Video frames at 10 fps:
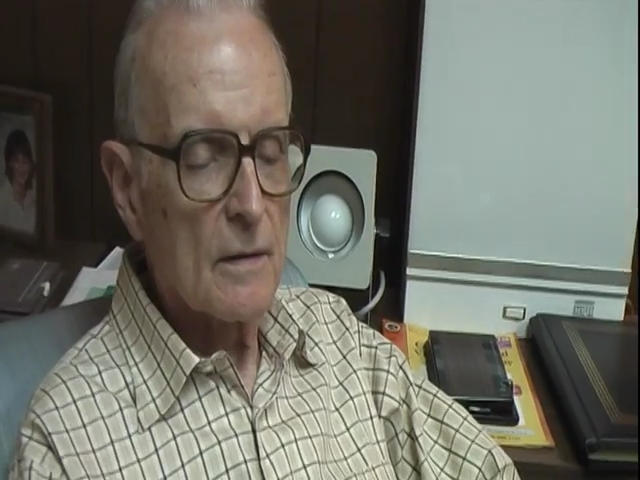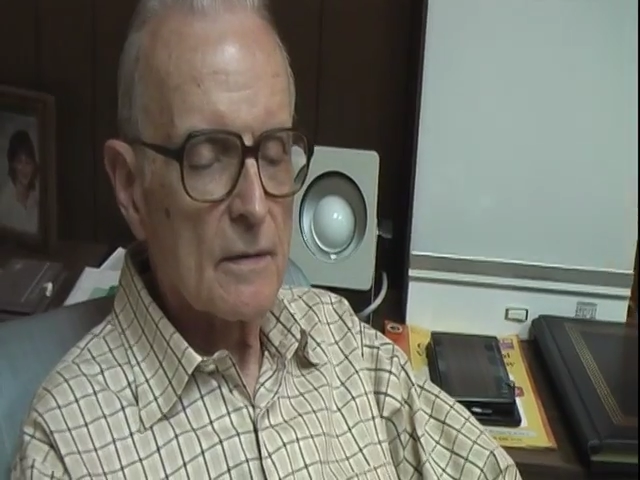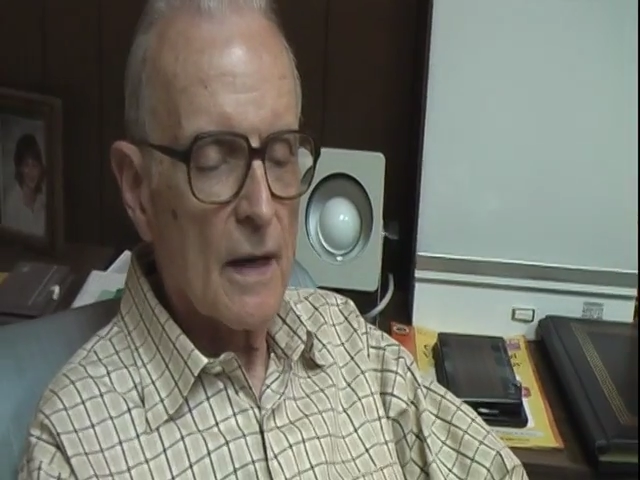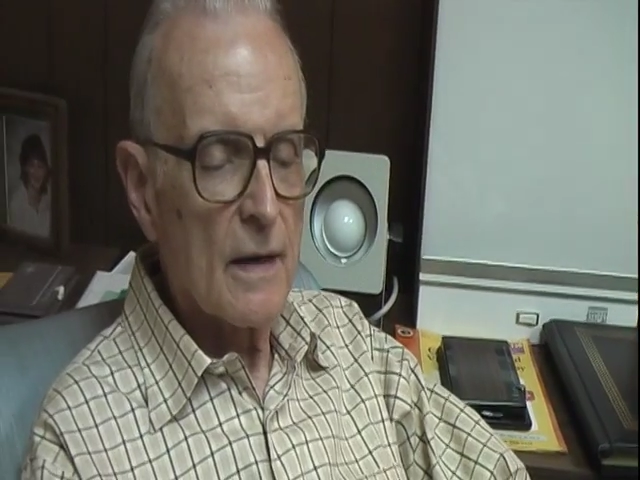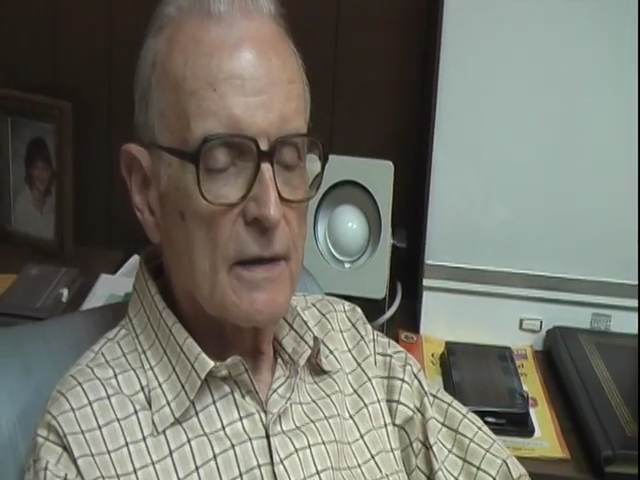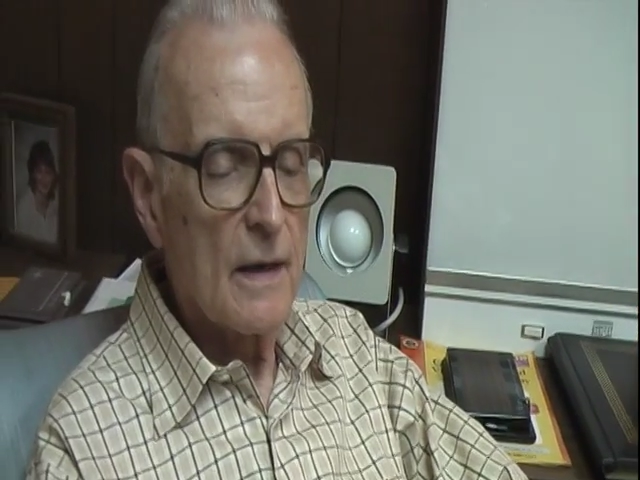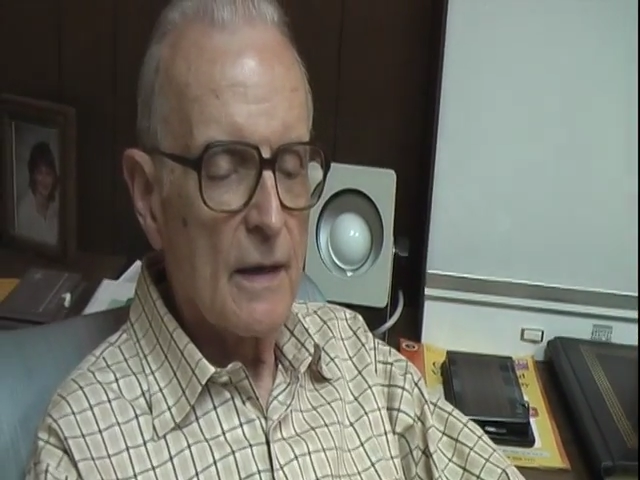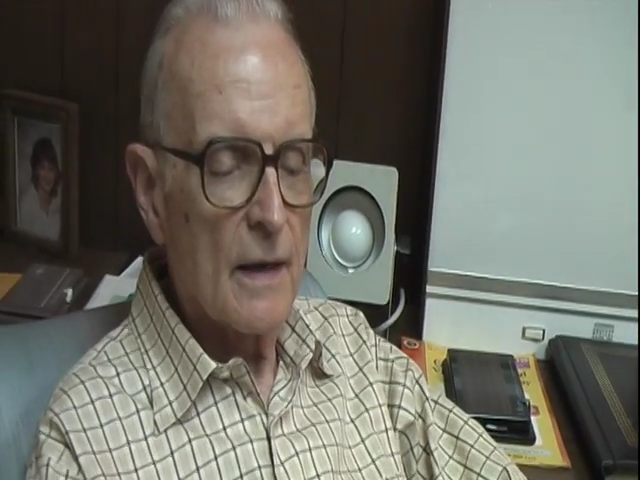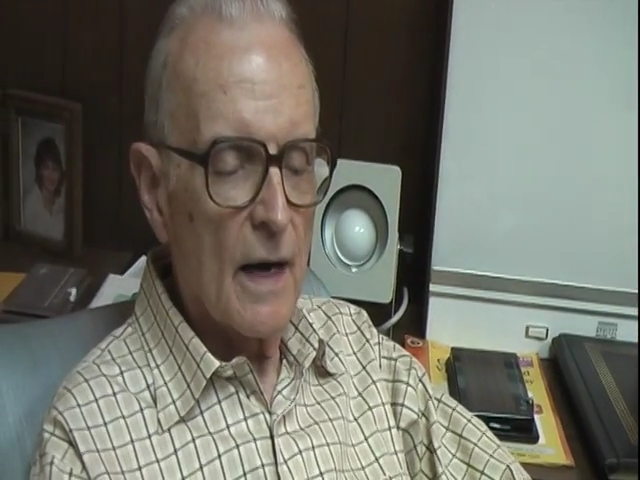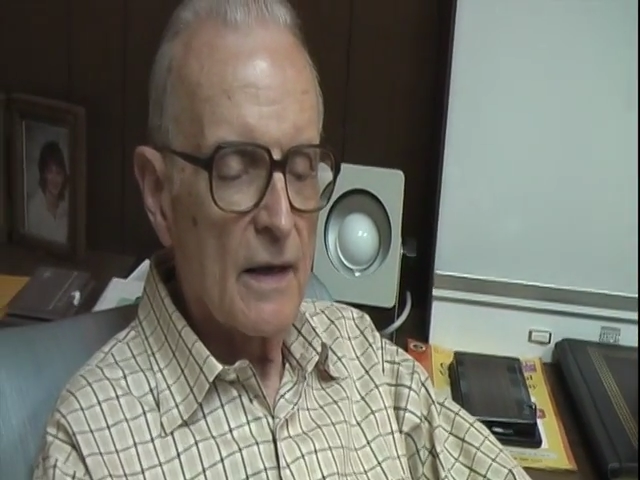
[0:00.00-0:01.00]

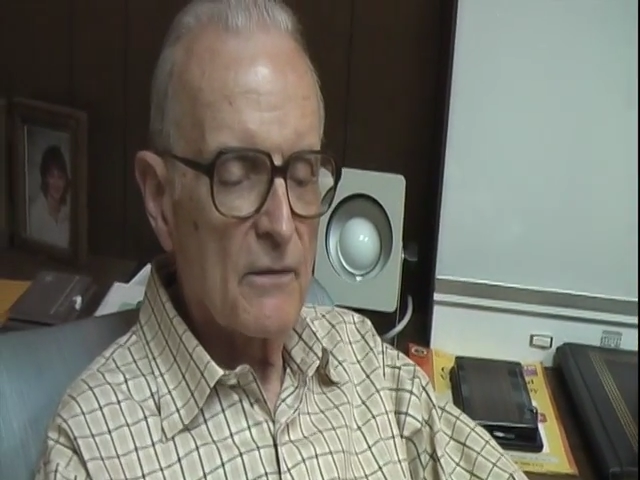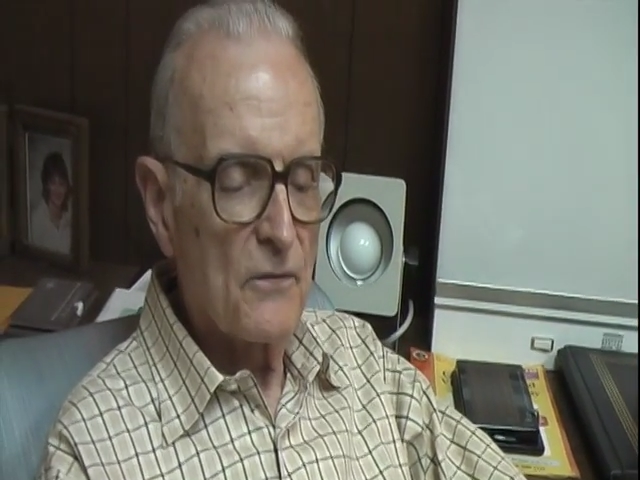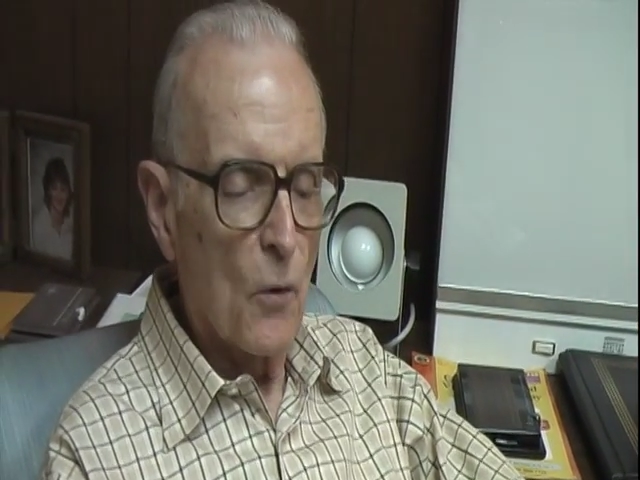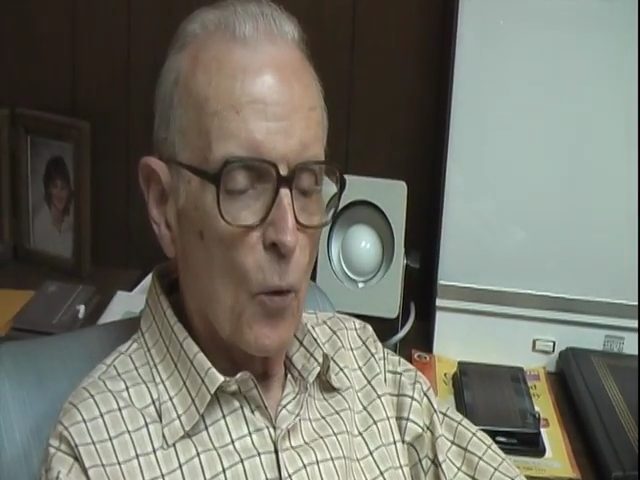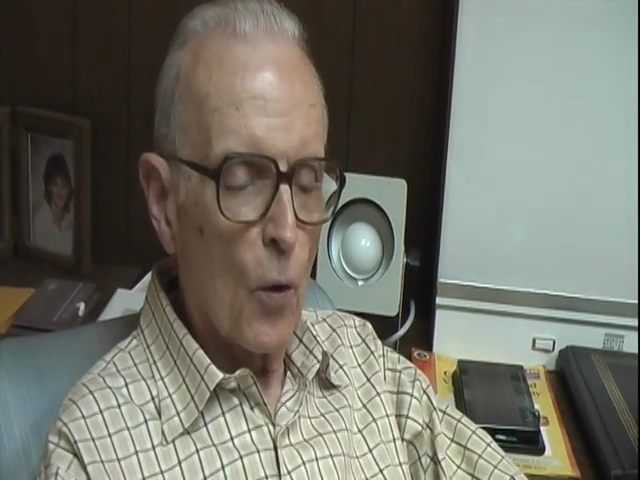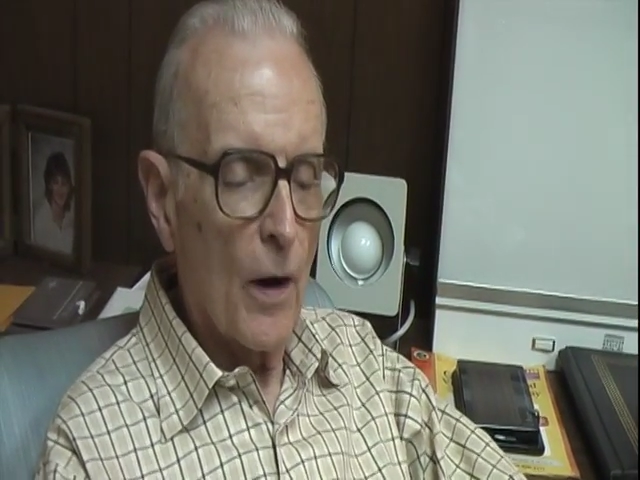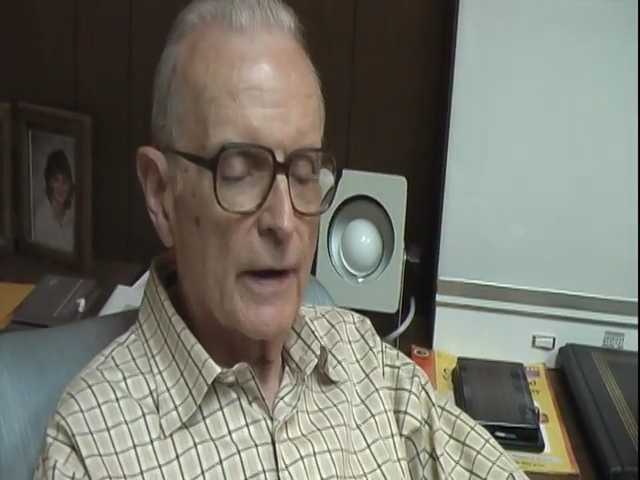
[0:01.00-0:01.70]
1994